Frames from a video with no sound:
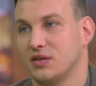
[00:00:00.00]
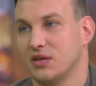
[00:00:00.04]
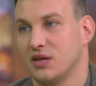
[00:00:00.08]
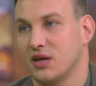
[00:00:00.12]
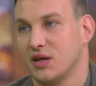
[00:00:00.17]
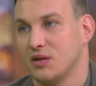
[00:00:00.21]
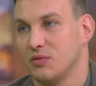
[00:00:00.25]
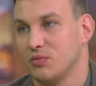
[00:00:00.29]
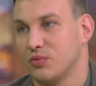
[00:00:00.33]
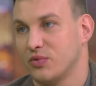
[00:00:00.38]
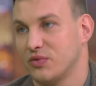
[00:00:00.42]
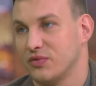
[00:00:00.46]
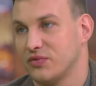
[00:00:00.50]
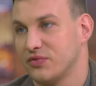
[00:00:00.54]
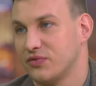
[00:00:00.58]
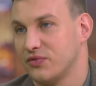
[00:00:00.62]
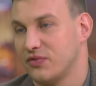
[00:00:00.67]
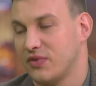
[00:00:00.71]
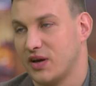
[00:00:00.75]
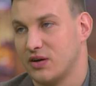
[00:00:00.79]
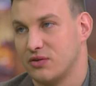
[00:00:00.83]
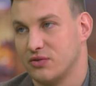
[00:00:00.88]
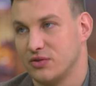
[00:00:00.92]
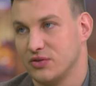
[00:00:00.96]
they help with
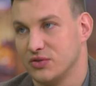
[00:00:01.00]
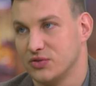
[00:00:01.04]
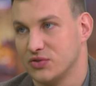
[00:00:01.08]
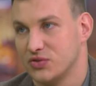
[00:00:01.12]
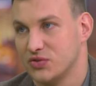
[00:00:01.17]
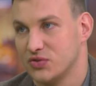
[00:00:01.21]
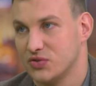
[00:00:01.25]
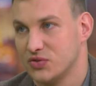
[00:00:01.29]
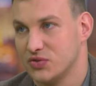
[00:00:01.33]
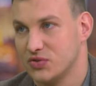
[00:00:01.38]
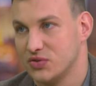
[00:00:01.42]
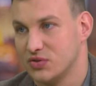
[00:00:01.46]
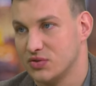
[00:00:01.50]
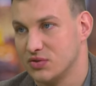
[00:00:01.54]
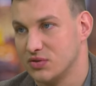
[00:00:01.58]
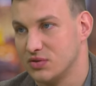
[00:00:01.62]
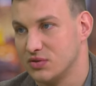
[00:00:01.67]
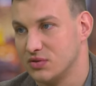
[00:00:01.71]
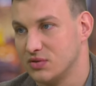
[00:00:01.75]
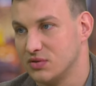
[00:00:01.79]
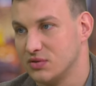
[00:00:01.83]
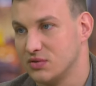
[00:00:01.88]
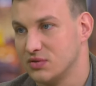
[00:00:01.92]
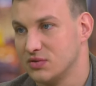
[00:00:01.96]
various
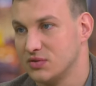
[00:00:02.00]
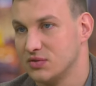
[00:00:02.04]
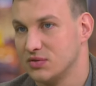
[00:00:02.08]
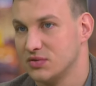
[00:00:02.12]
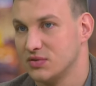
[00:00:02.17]
uh,